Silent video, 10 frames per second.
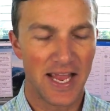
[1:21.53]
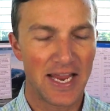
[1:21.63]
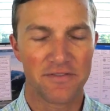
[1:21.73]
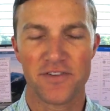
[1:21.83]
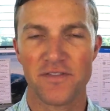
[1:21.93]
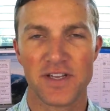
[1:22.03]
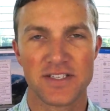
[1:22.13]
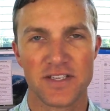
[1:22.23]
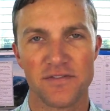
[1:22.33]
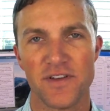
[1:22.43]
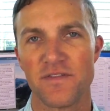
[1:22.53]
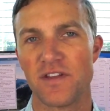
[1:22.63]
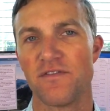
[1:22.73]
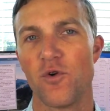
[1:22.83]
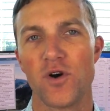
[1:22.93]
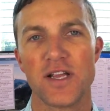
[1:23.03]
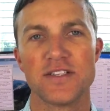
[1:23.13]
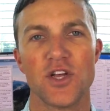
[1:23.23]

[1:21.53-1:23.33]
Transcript: 850s, the 5040s.